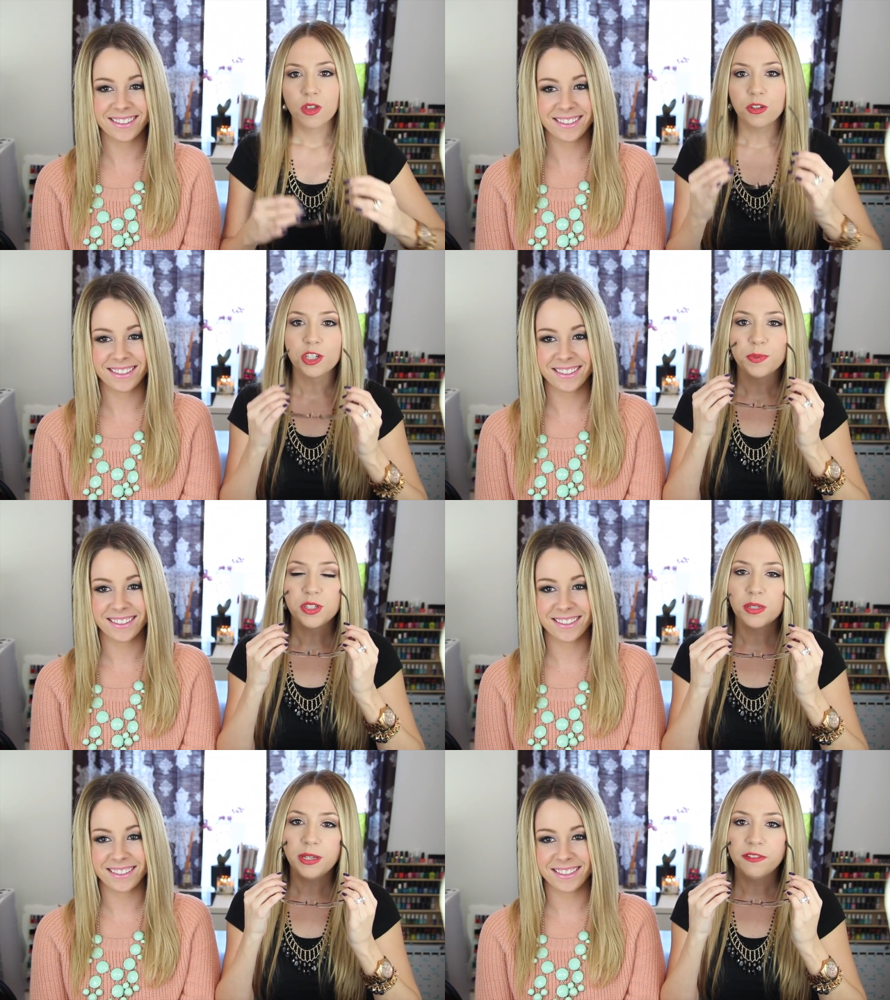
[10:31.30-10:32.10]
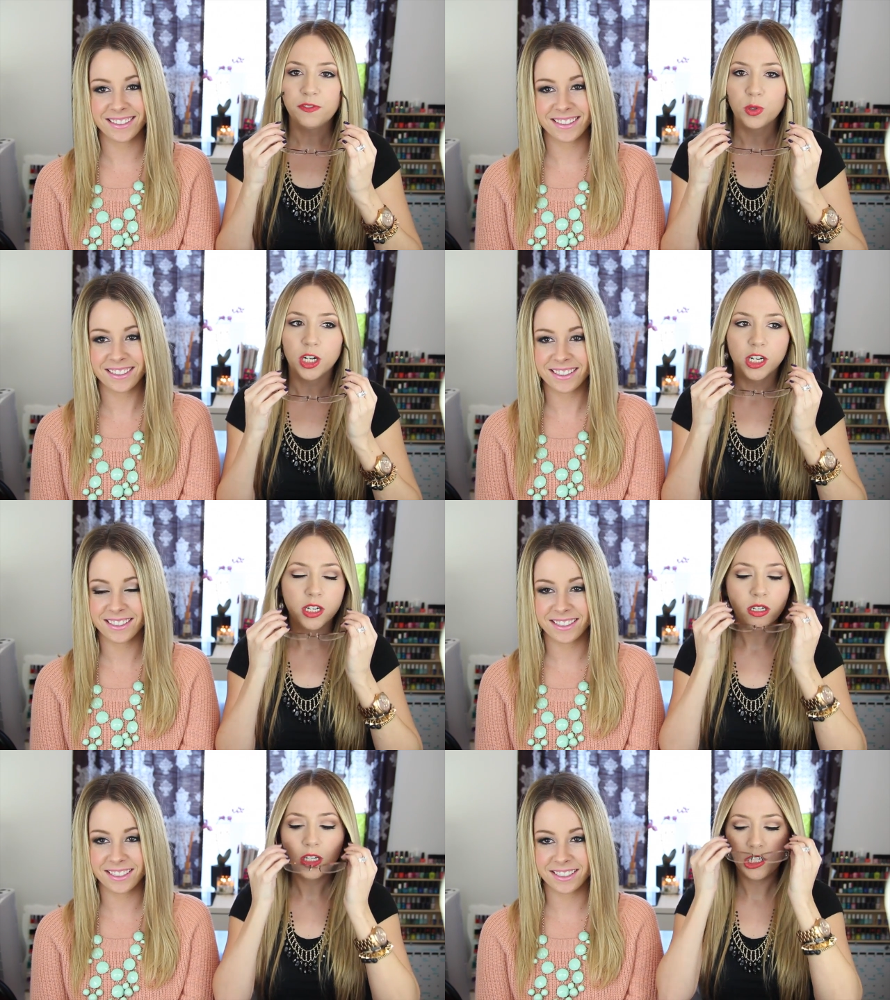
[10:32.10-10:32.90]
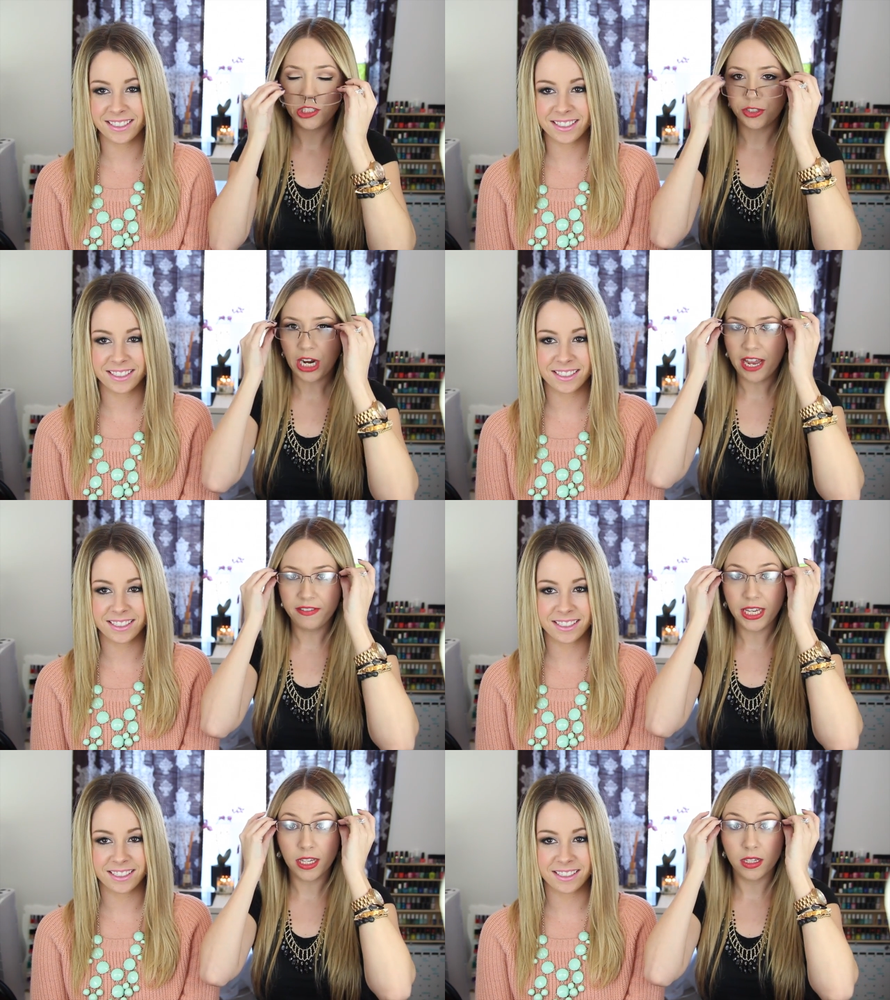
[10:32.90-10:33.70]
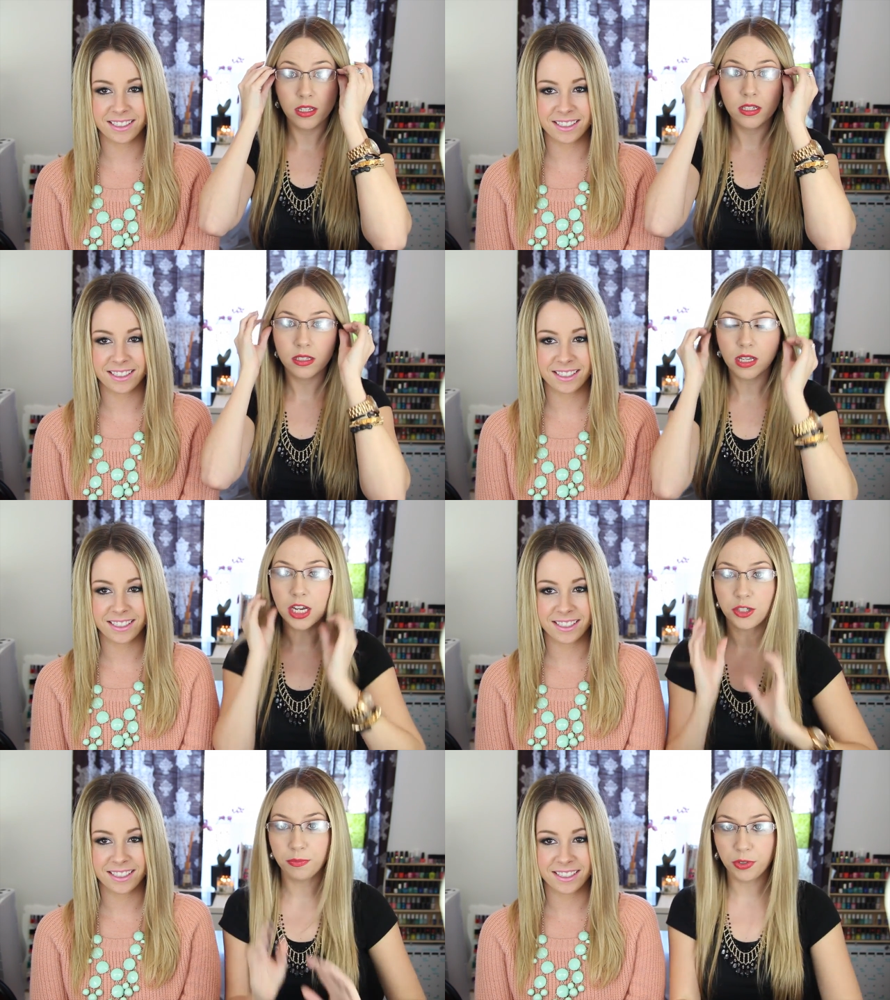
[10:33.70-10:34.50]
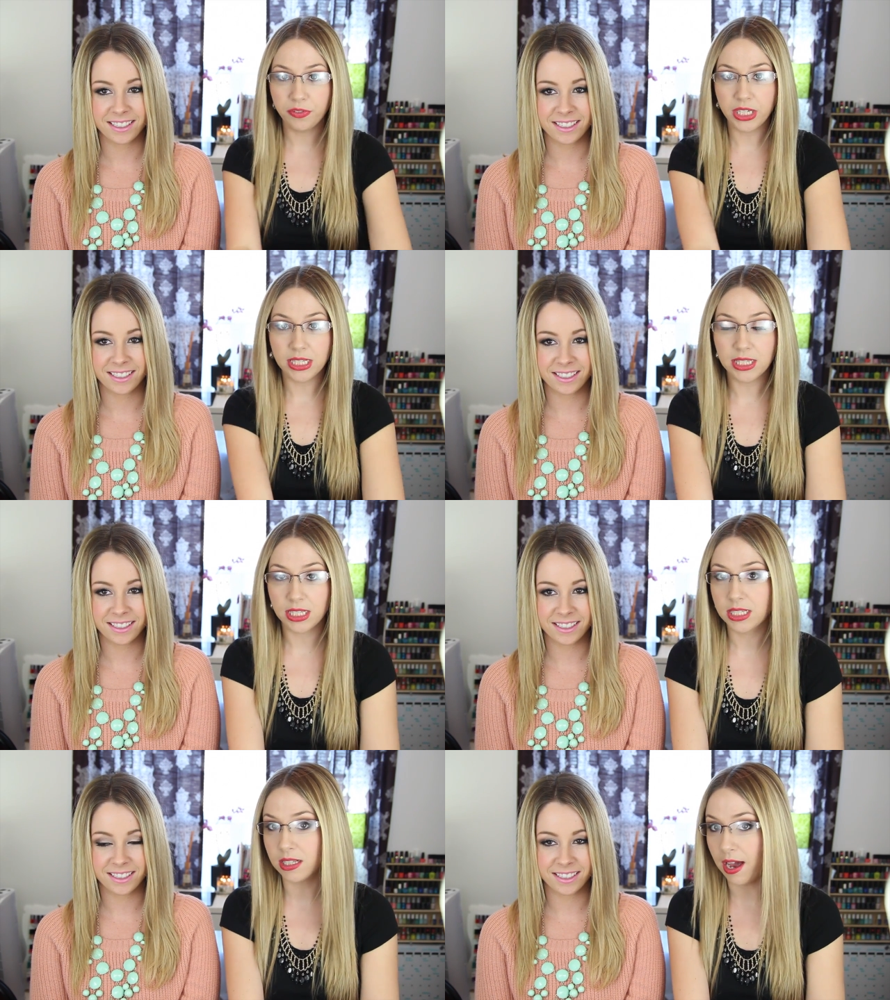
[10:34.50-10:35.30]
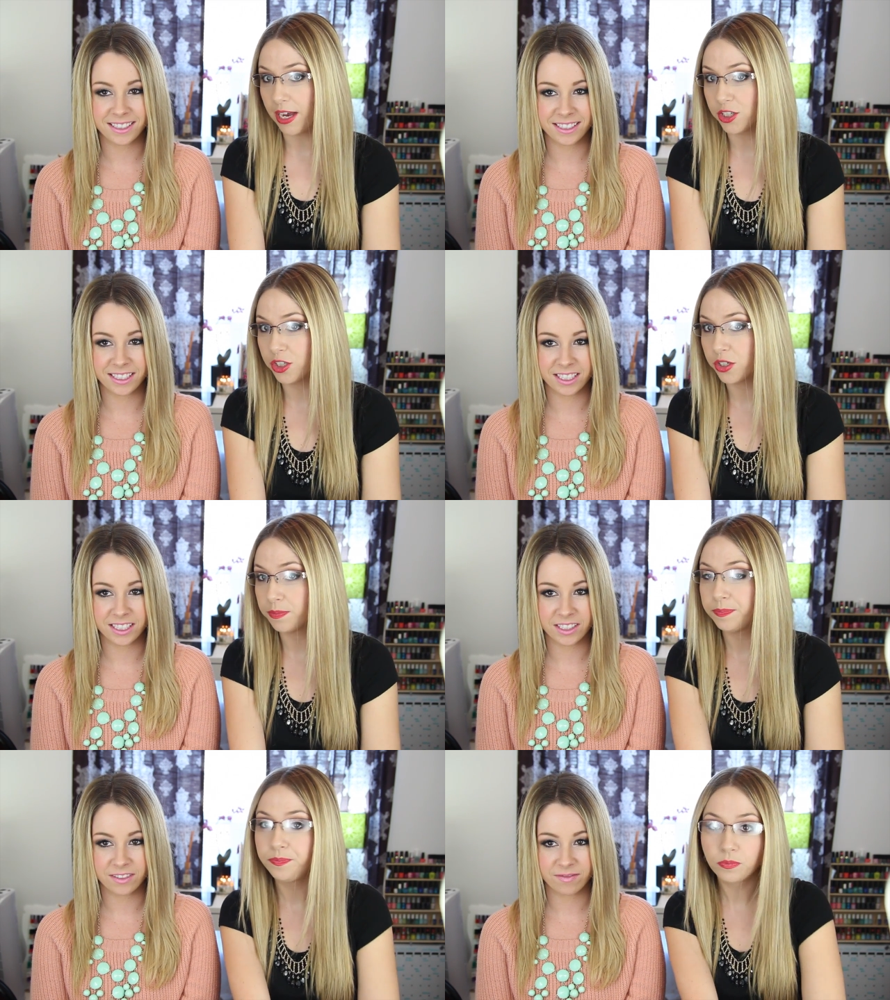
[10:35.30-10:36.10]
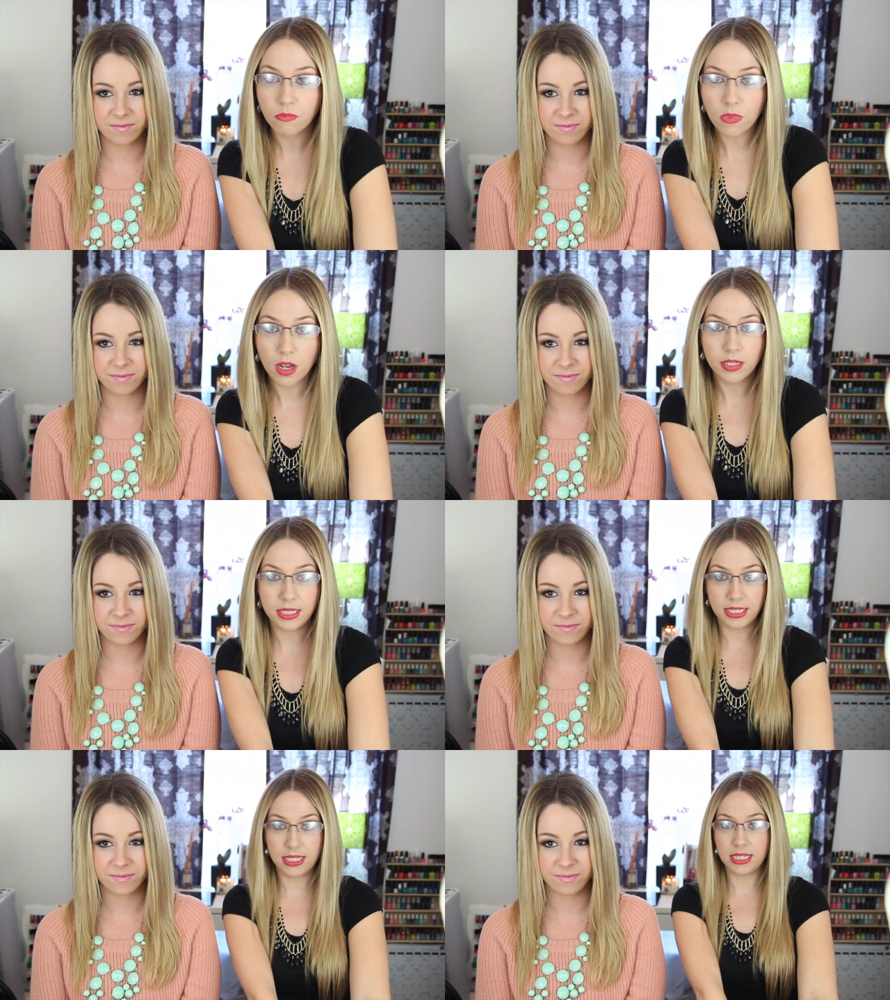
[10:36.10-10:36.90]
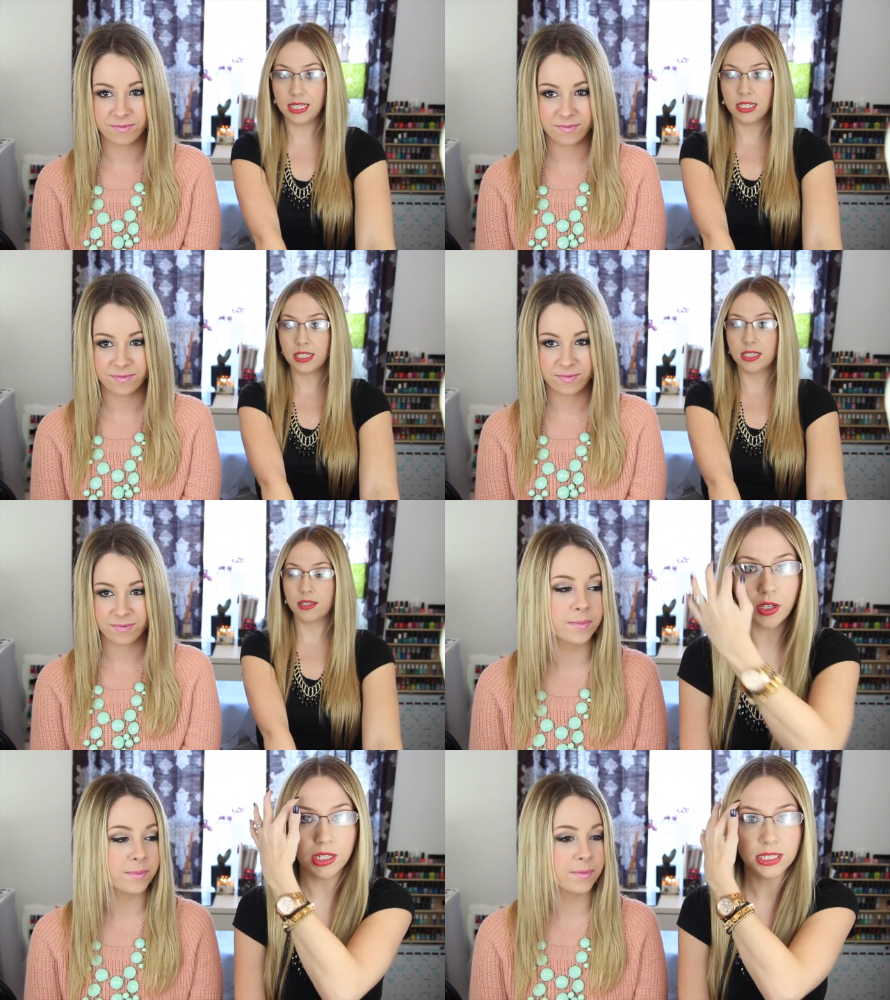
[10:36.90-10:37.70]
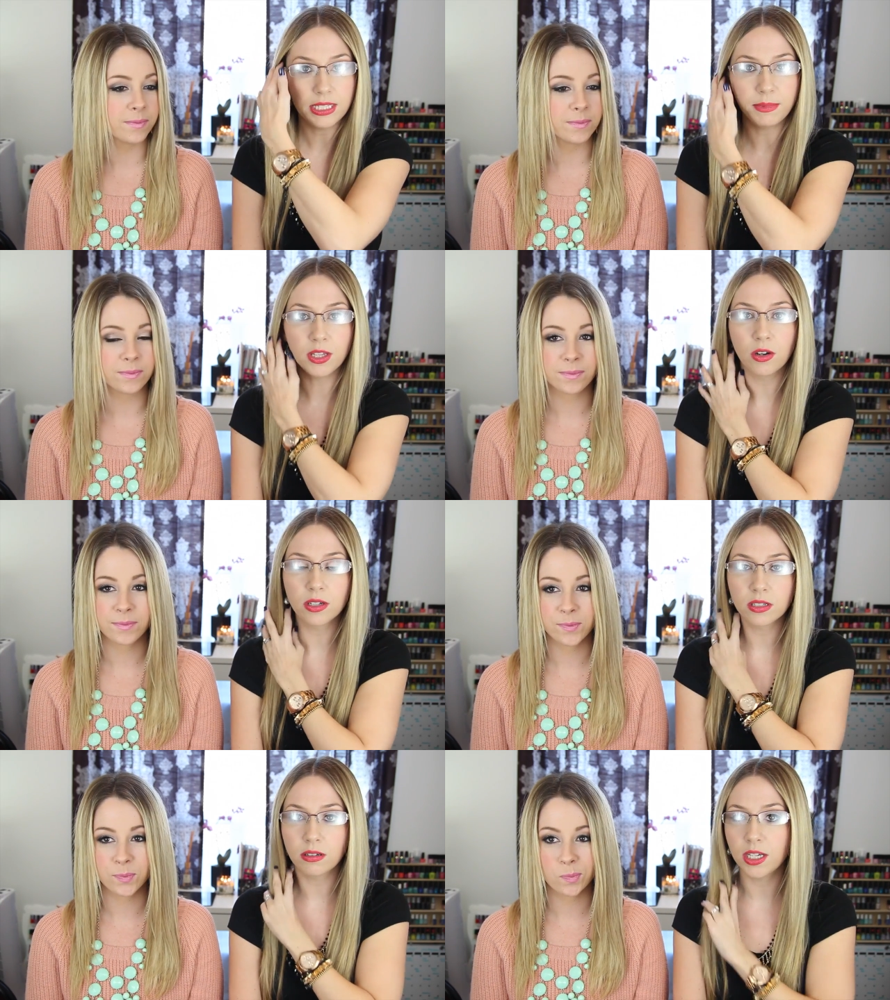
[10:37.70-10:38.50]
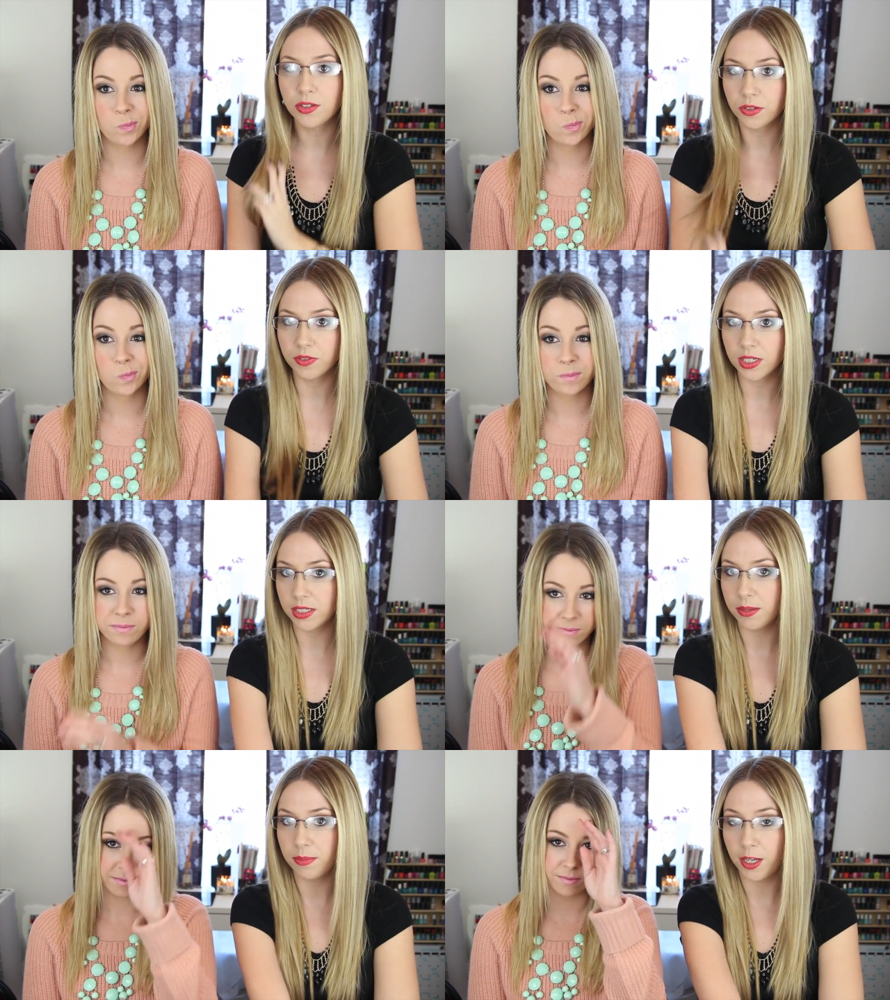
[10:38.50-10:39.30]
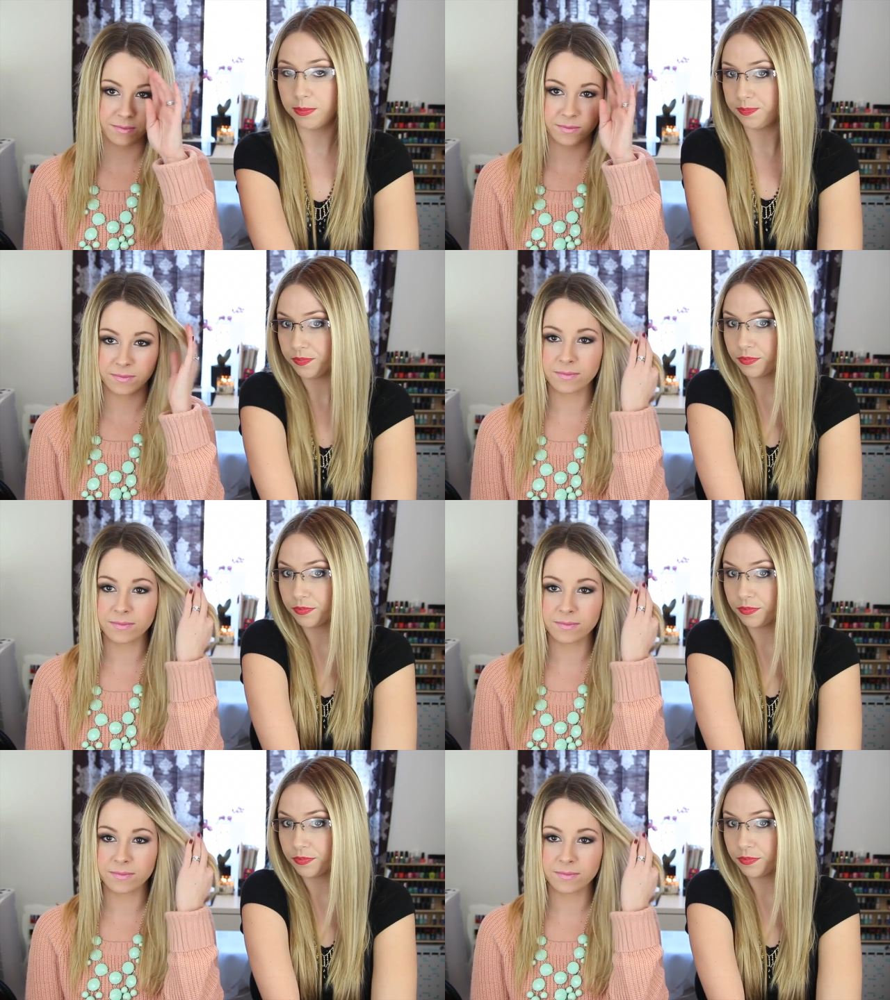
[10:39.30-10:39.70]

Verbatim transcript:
Speaker 1: They're supposed to be for driving slash movies slash distance. You can't see me though because our light's reflective, but